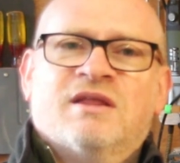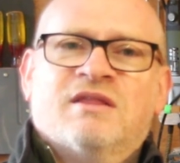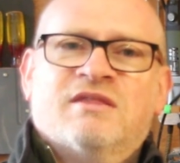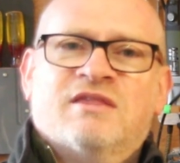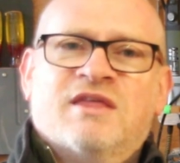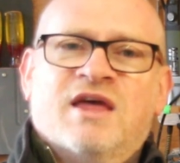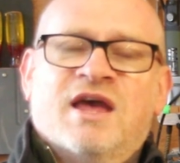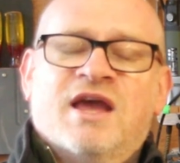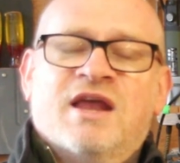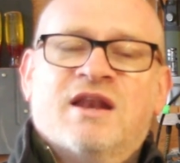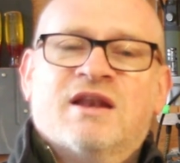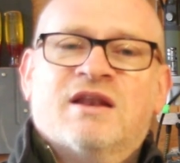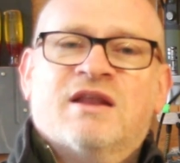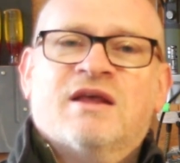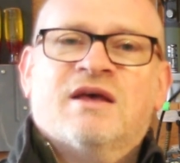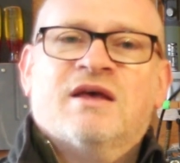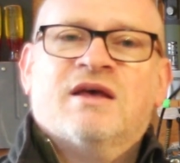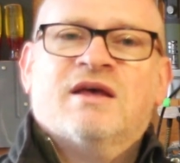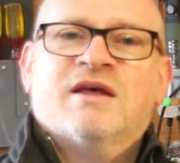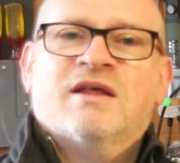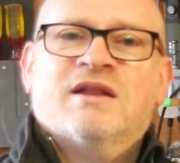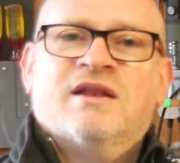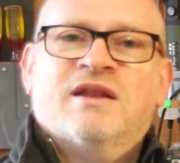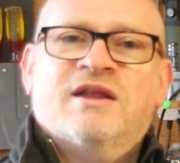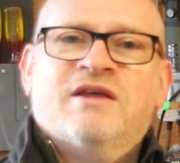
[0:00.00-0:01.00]
then
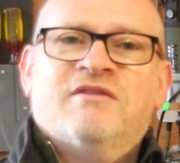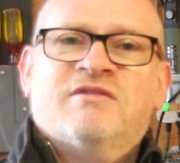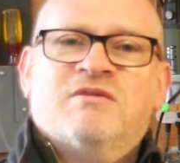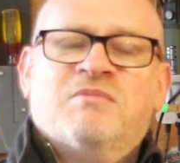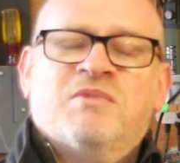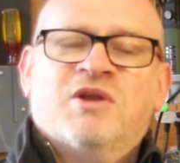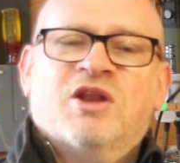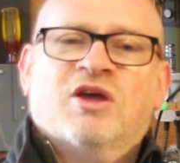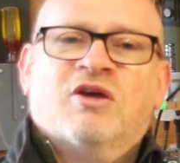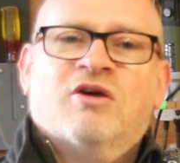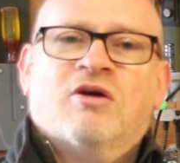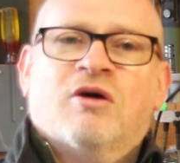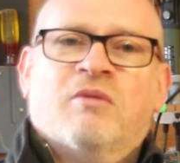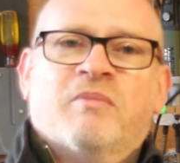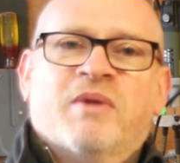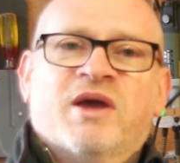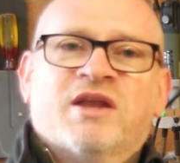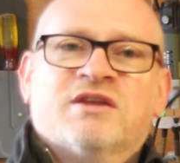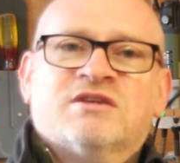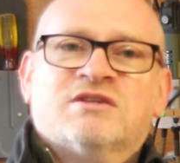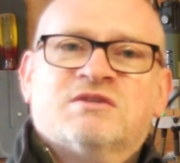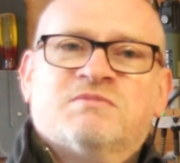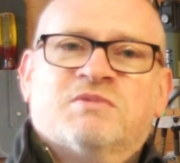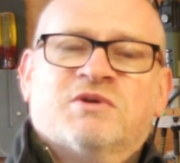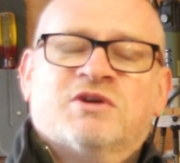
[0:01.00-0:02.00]
leave them in the
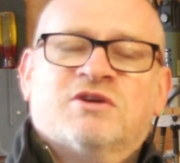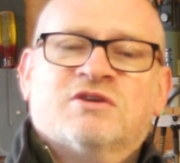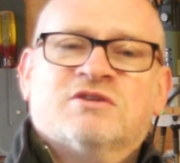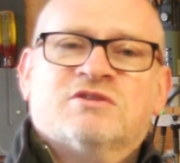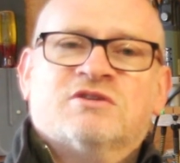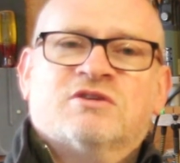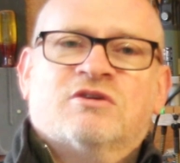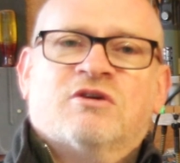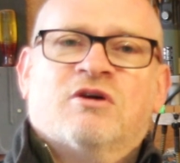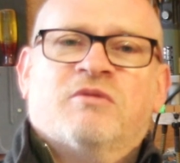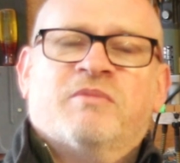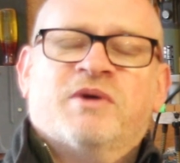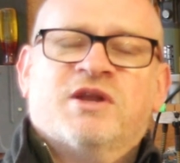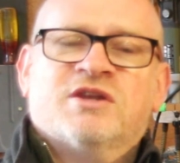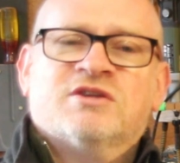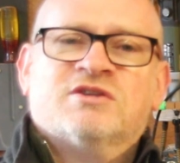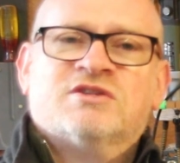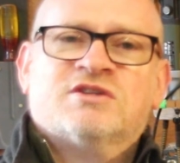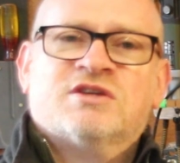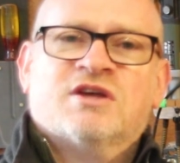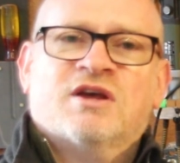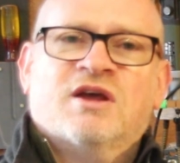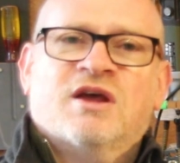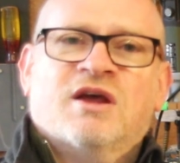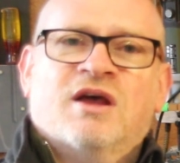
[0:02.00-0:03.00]
comments, because the
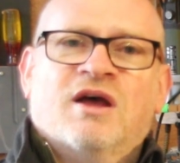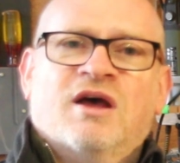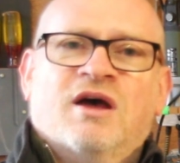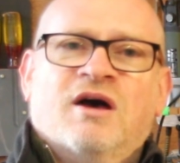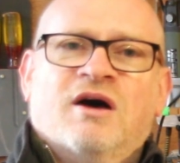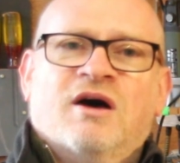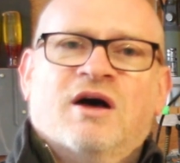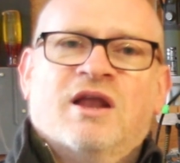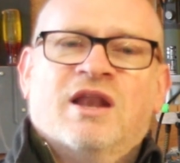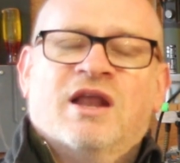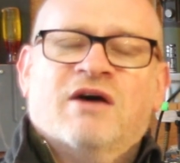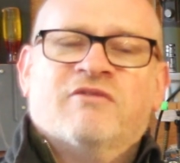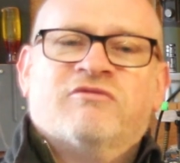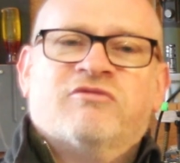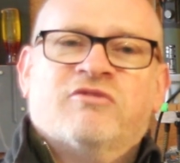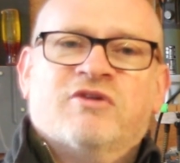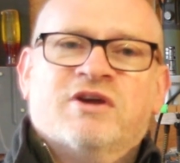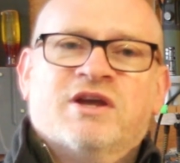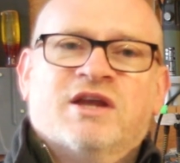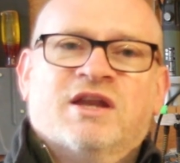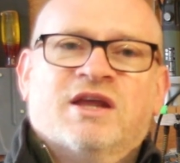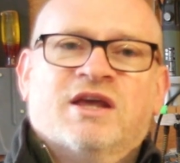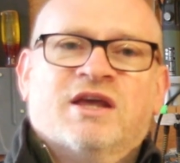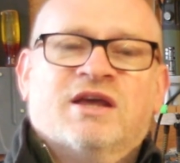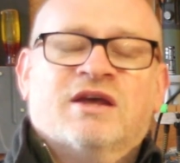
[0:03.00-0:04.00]
comments I love
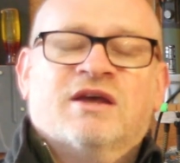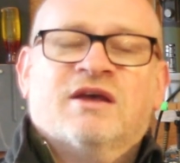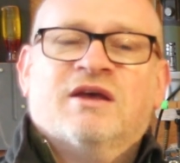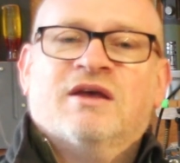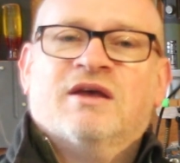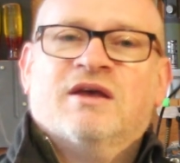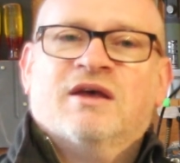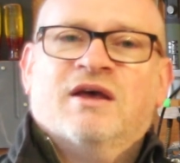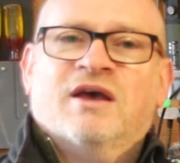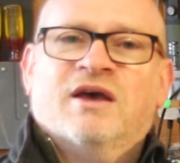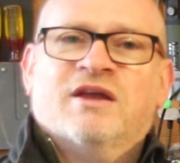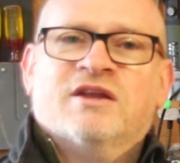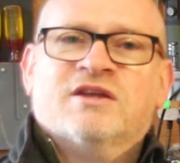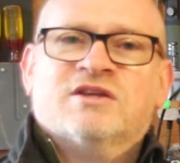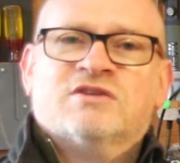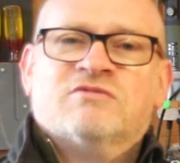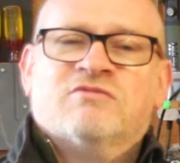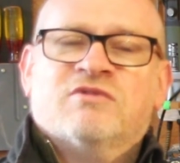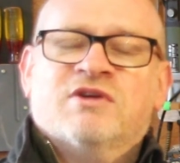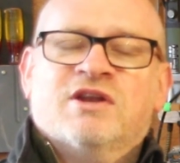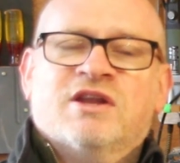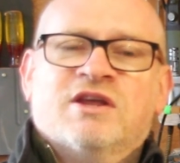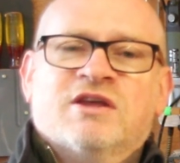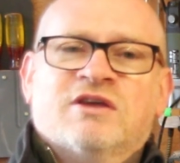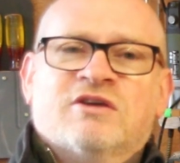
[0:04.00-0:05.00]
reading, and it's
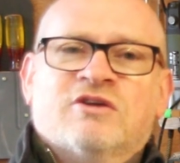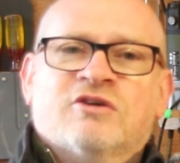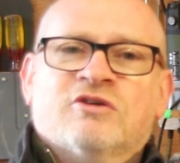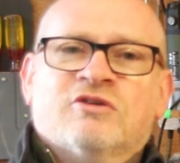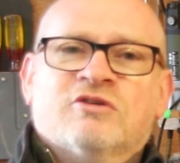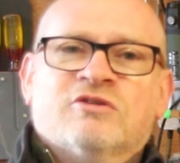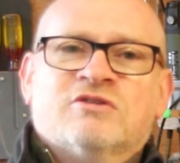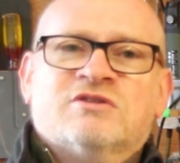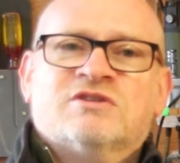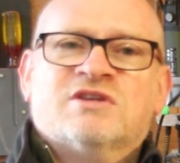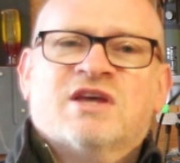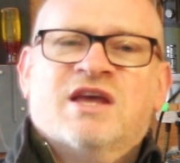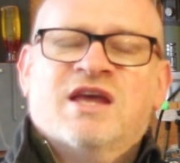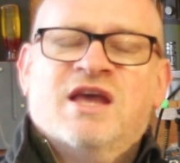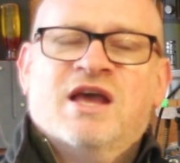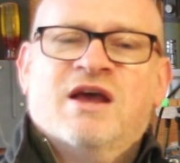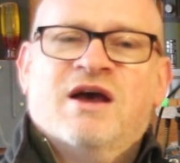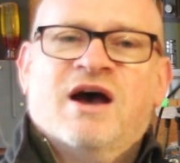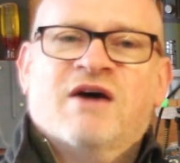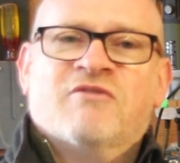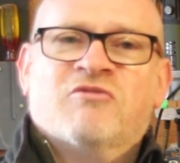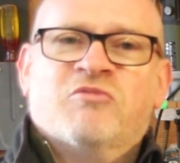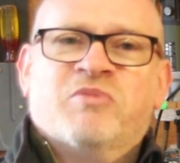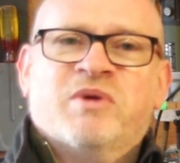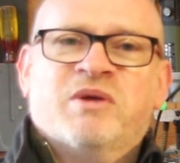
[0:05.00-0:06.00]
really good to hear
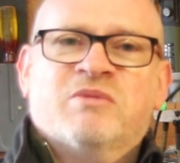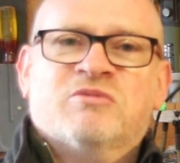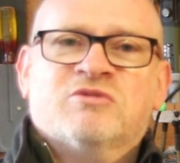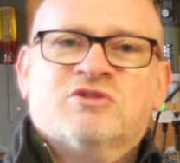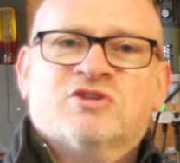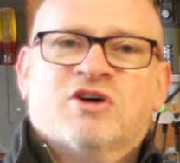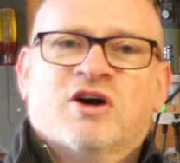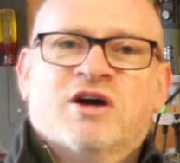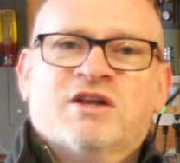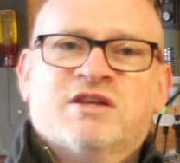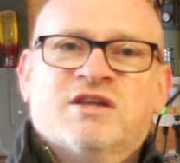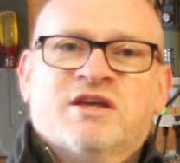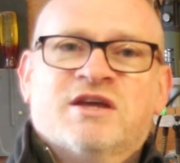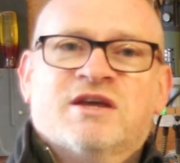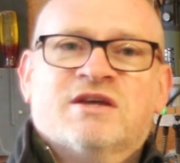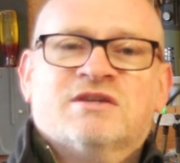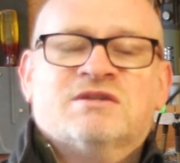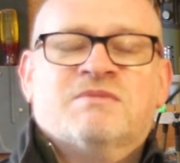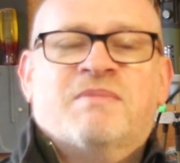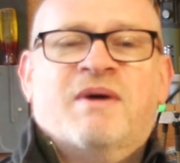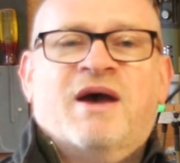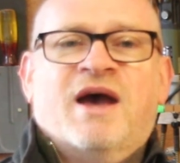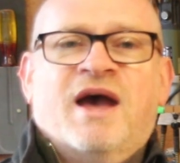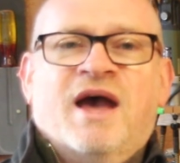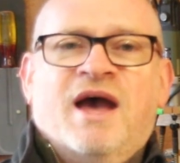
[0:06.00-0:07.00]
other people's ideas
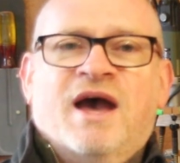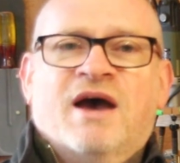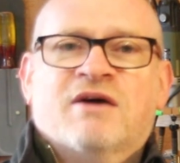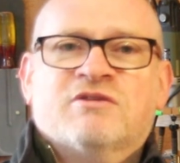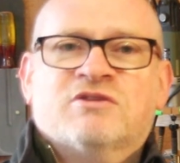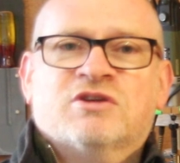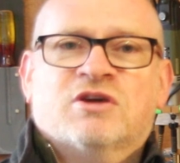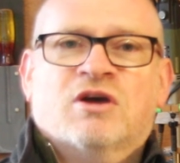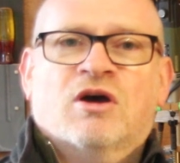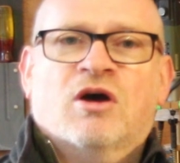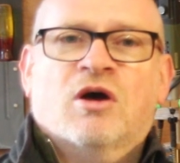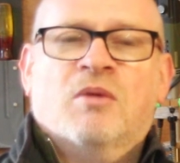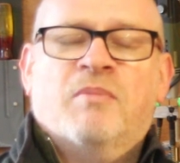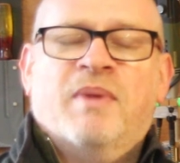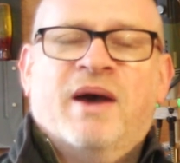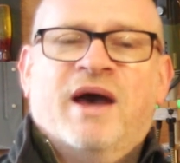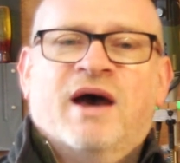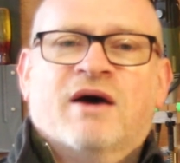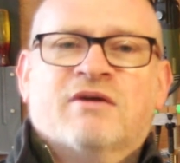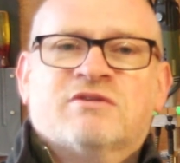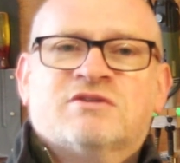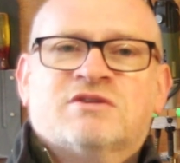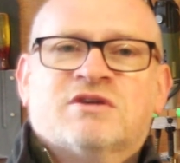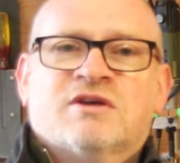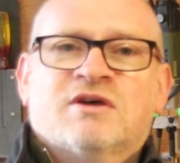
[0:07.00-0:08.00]
about how to go
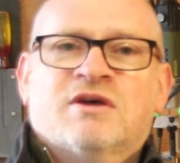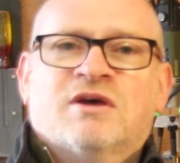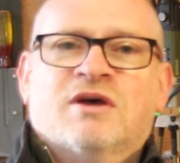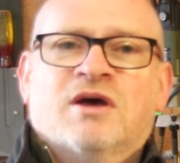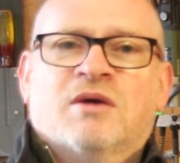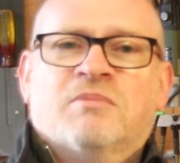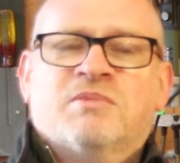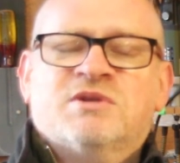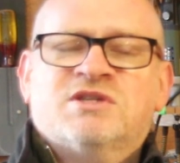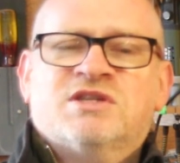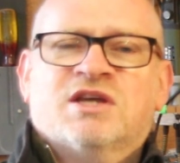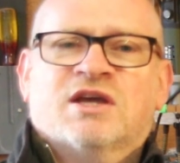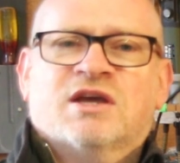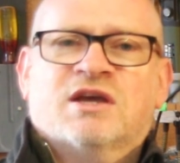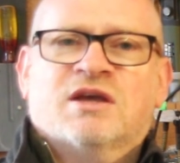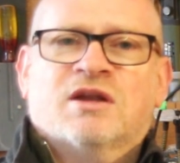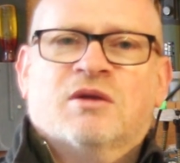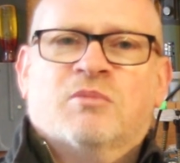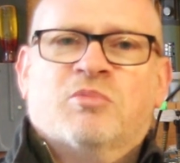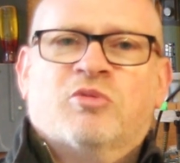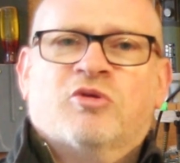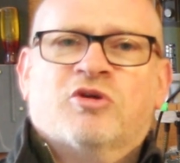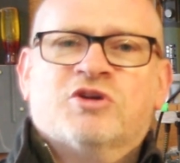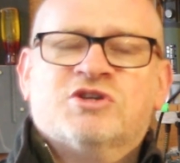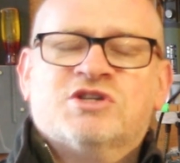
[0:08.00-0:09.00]
about a particular
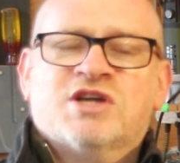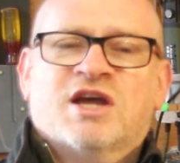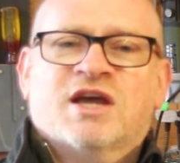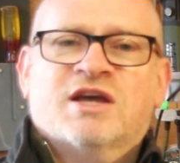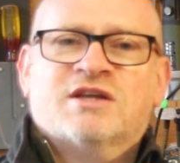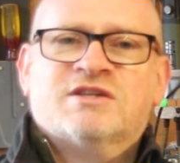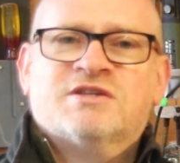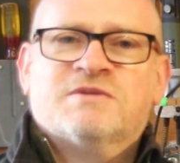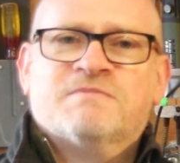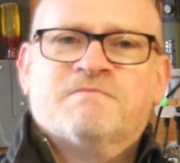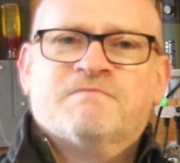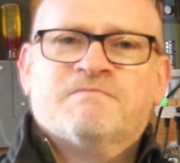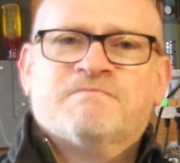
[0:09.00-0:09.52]
project.